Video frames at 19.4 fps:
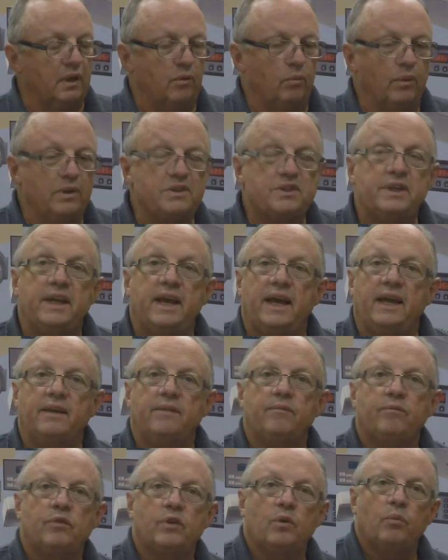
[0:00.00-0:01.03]
Once
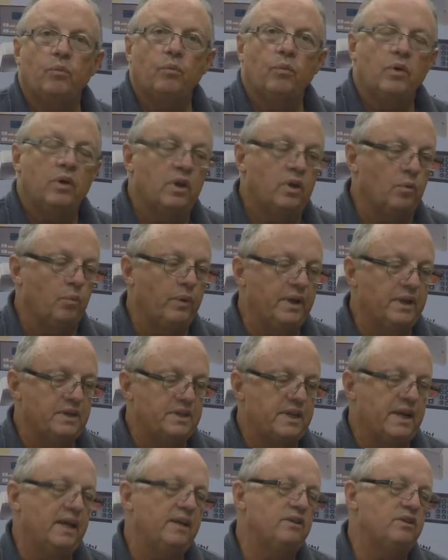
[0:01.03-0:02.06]
again, we
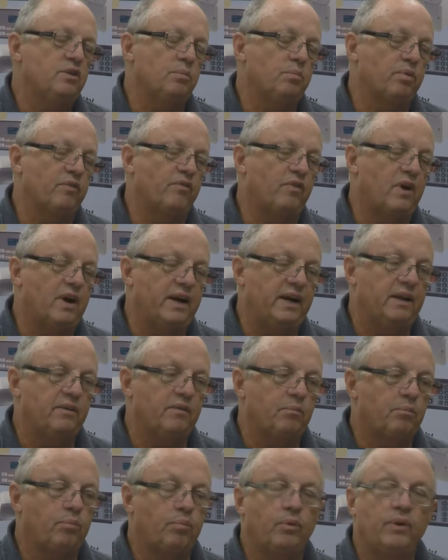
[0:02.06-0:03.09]
intend to provide it
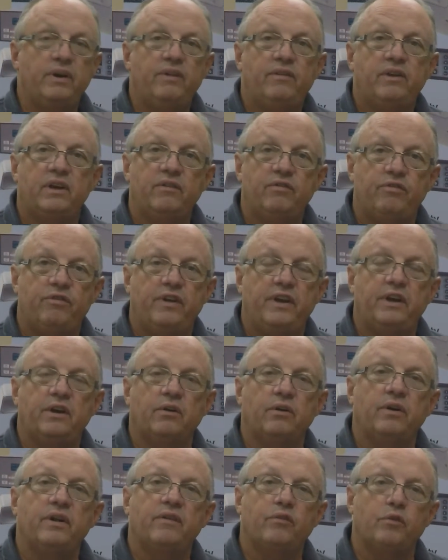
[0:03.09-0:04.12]

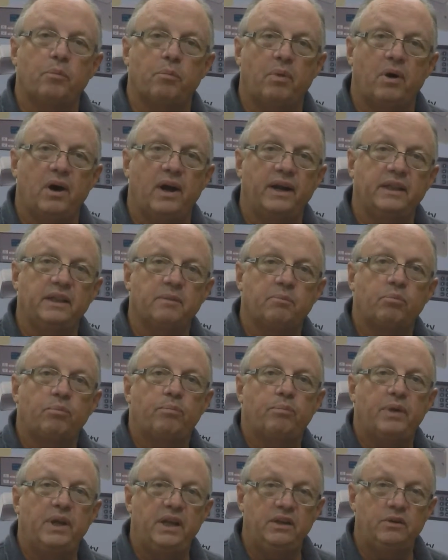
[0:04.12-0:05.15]
pre-configured if you're buying the
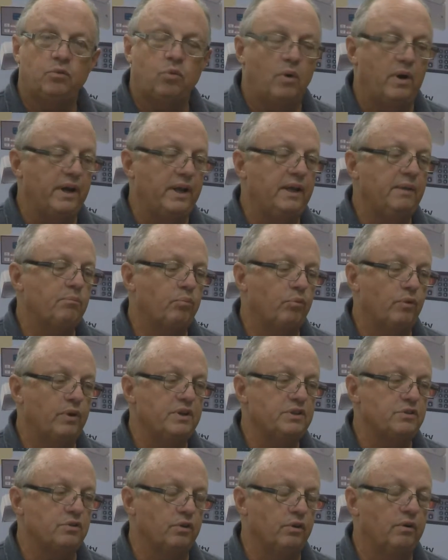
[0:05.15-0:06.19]
P20
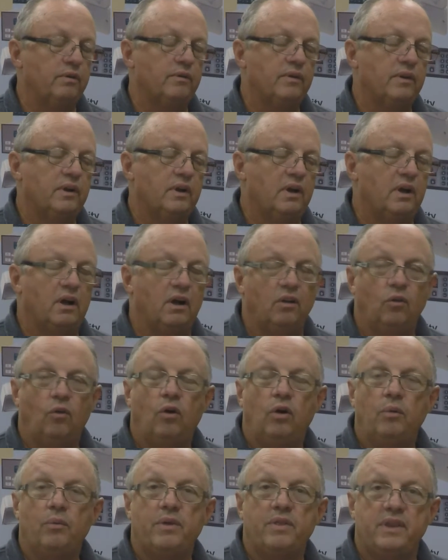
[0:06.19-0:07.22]
printer
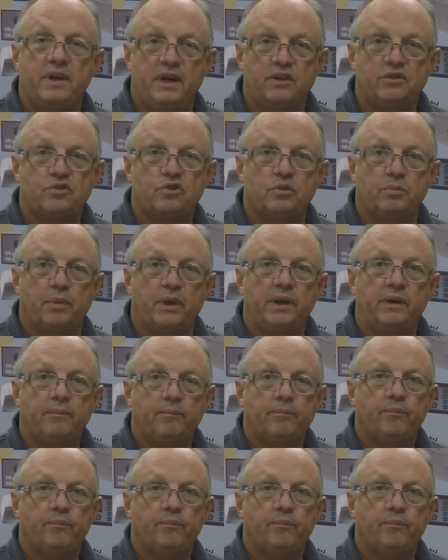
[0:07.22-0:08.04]
along with an instrument.